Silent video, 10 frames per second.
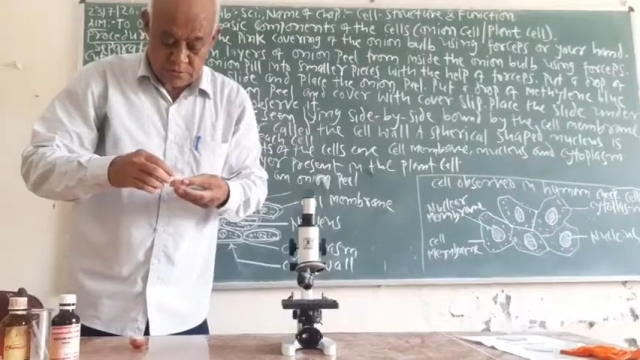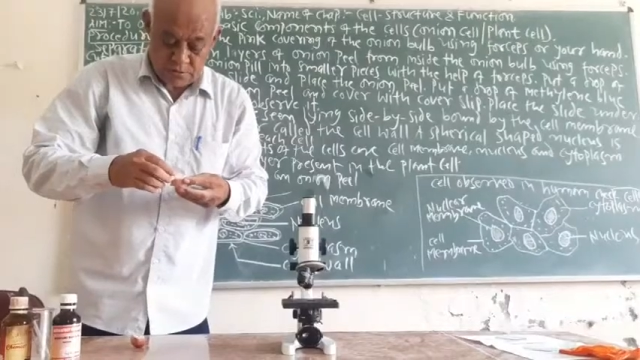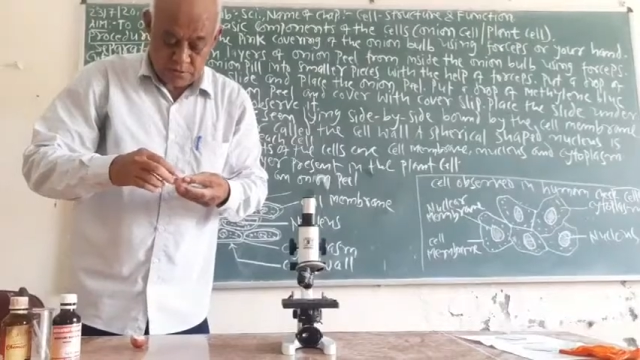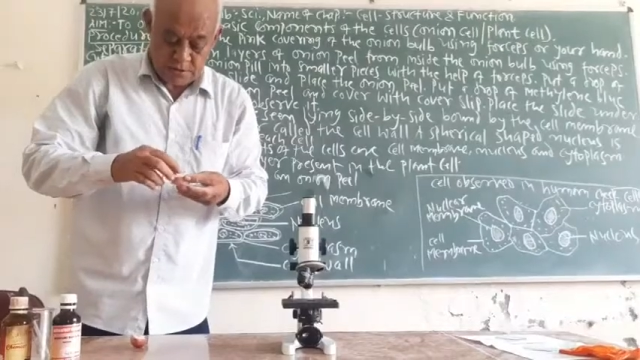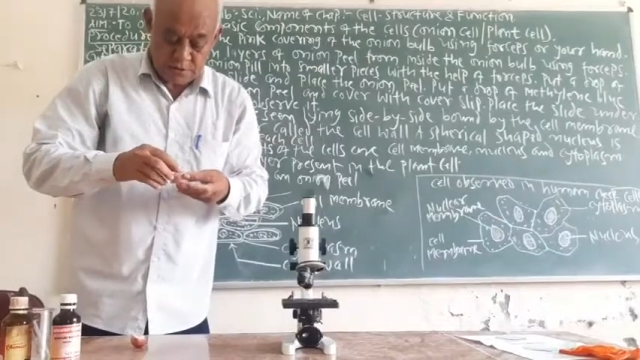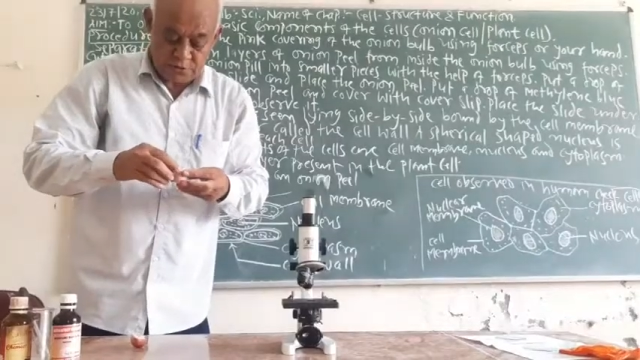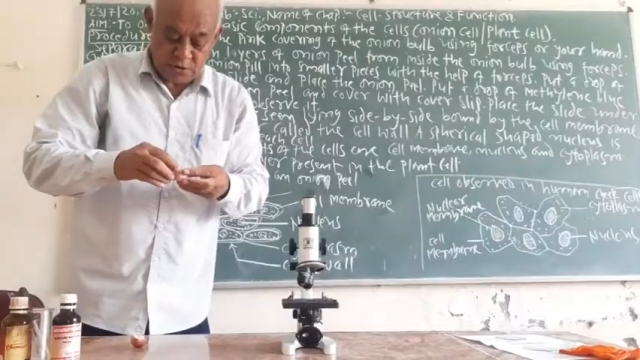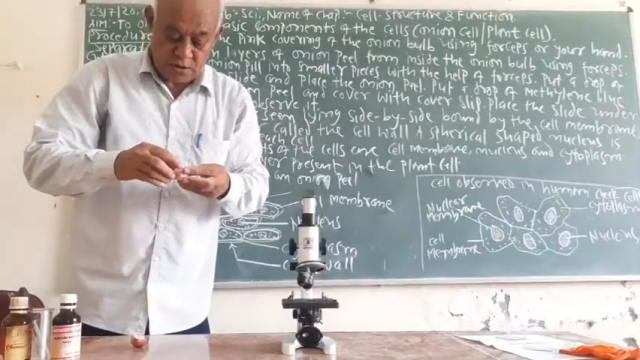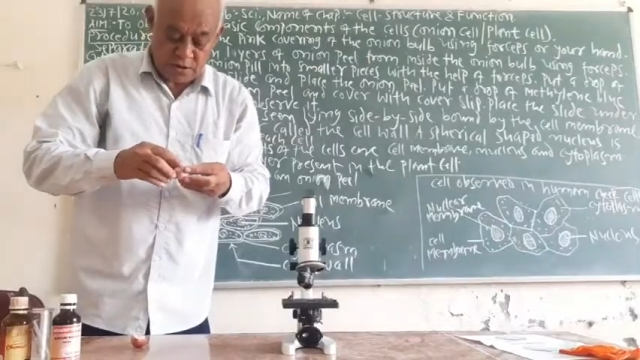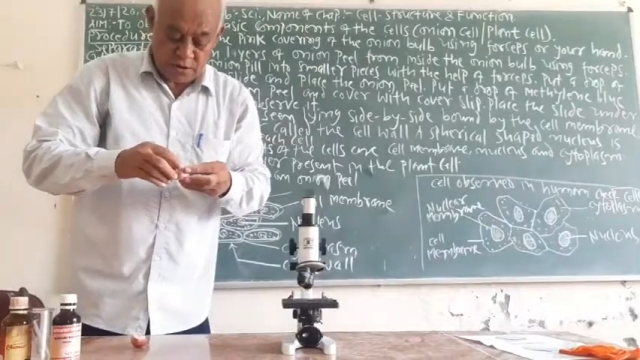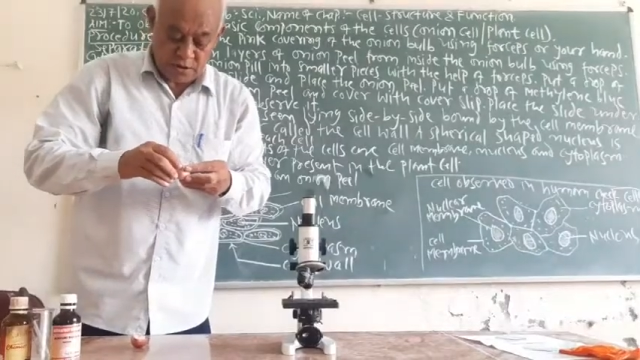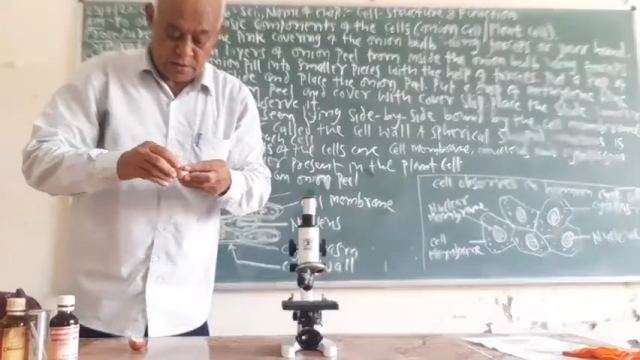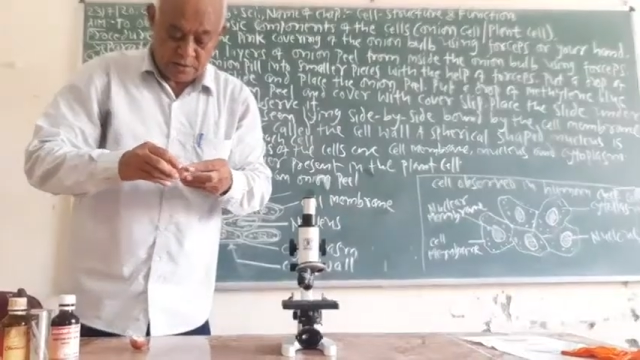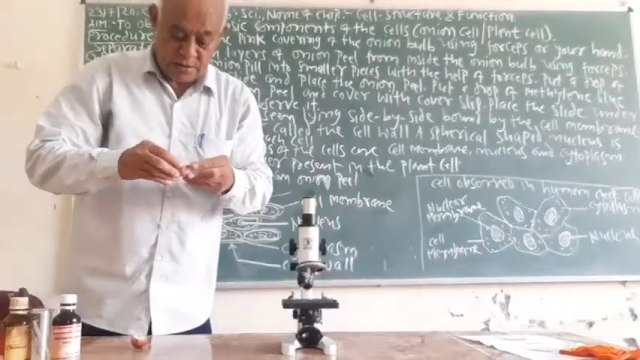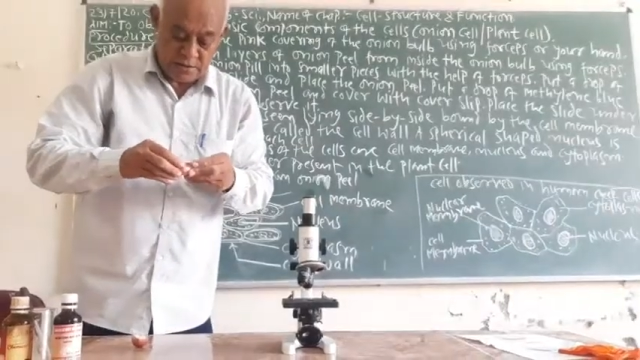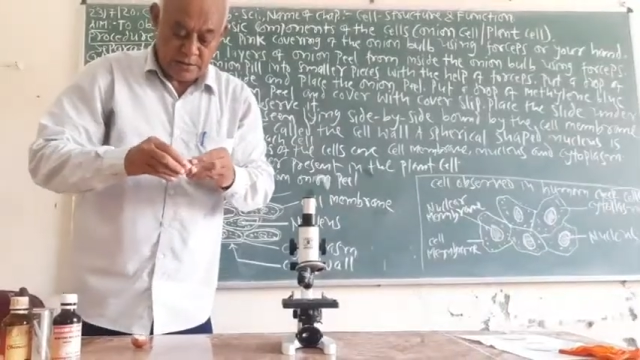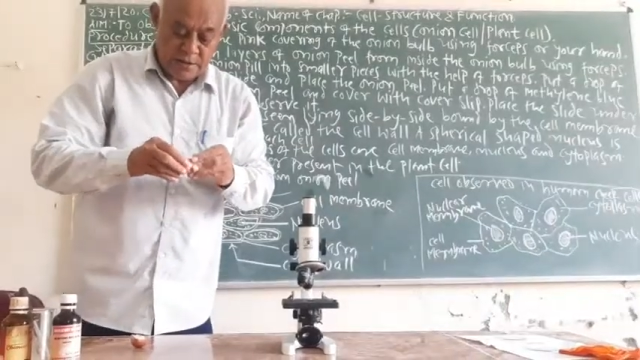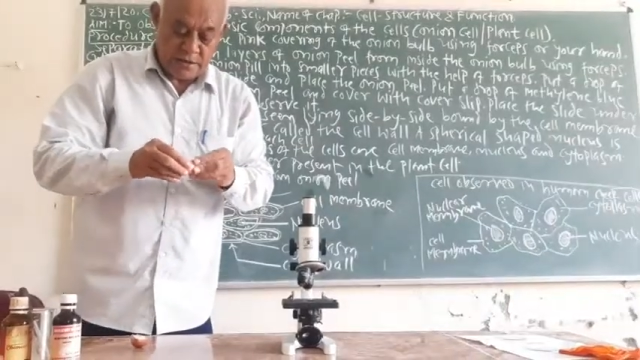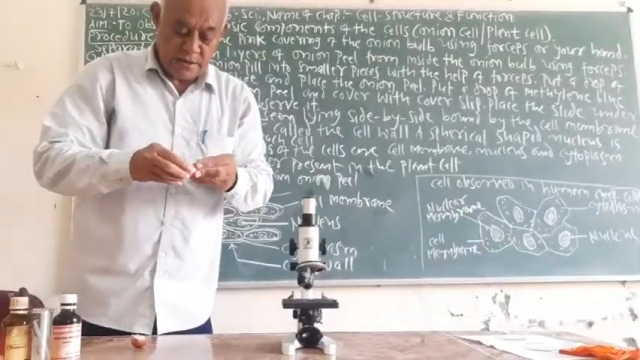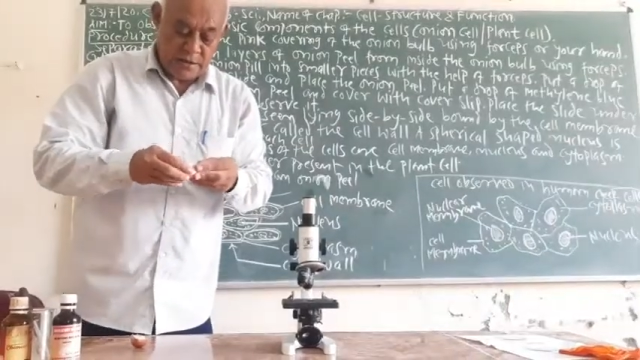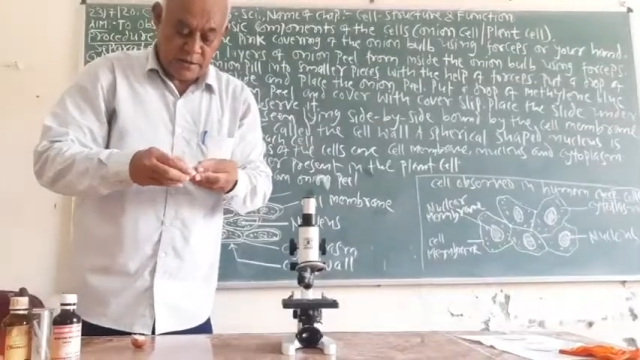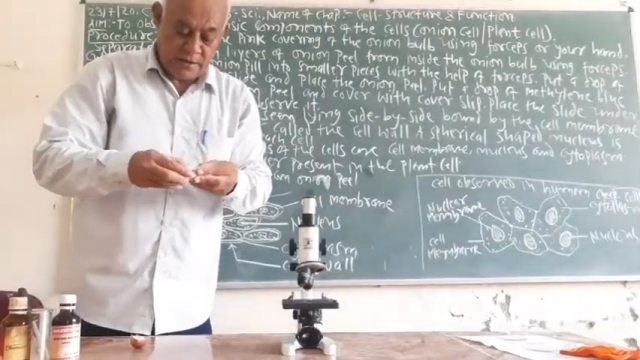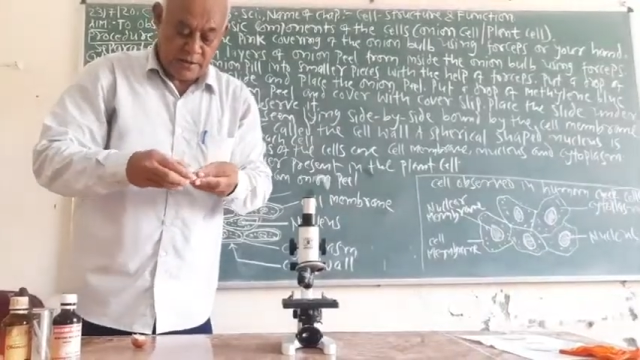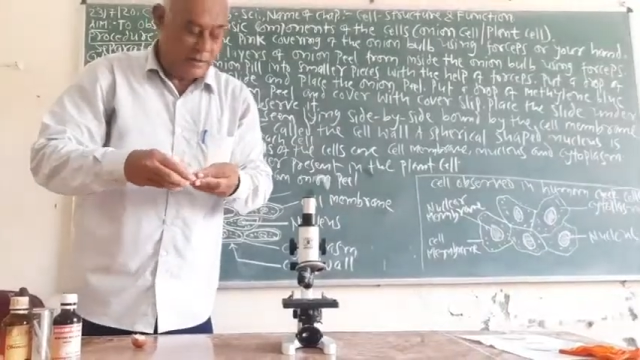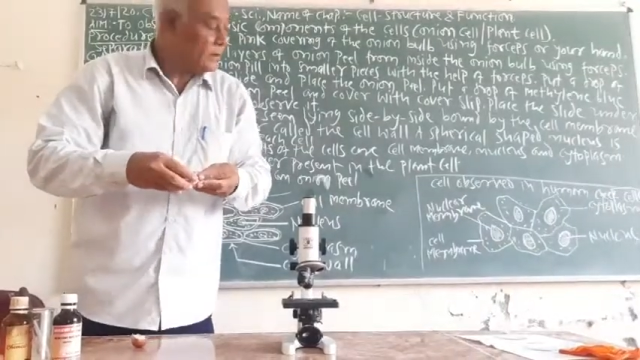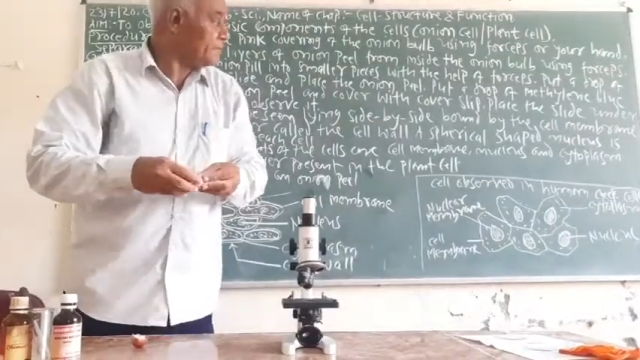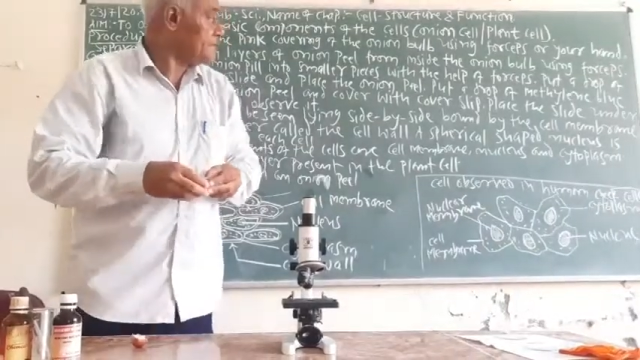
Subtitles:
in the shortcut, then